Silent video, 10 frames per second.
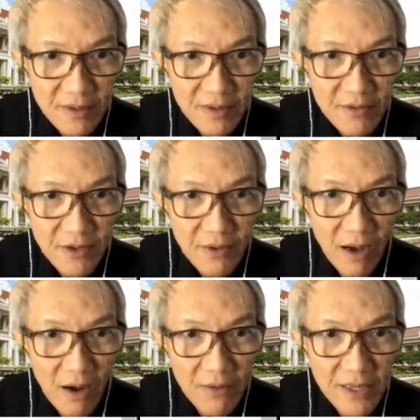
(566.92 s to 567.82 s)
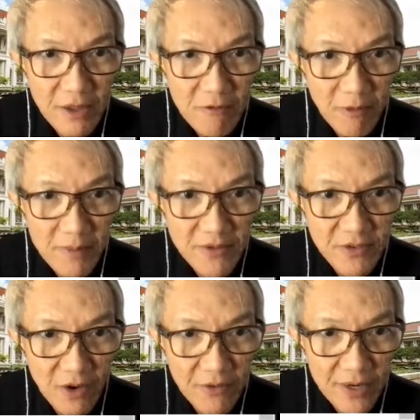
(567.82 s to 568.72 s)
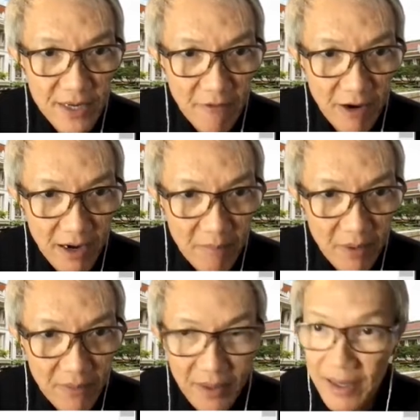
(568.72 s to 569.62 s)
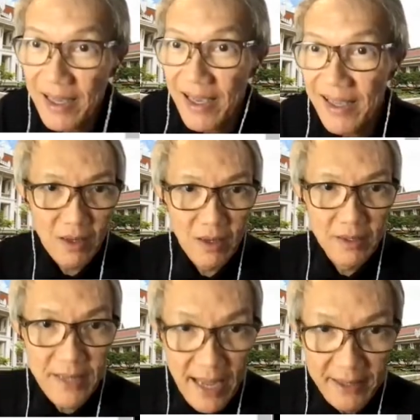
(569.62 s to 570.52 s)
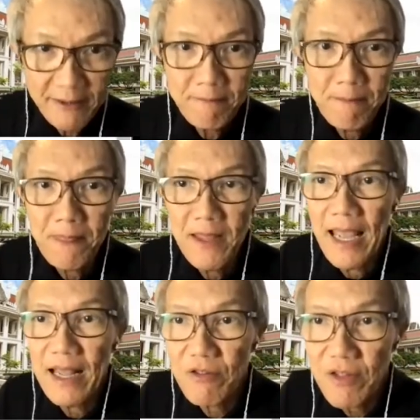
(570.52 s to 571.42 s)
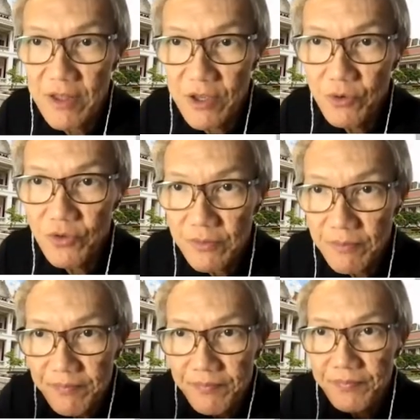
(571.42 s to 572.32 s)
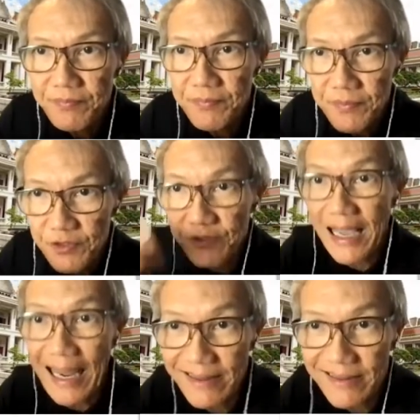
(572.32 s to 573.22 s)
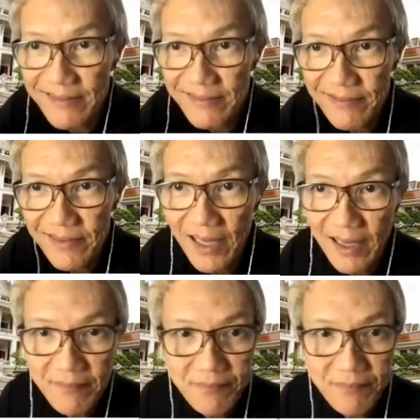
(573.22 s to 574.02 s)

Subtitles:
So all this information already available. Okay. Then the execution start. Okay.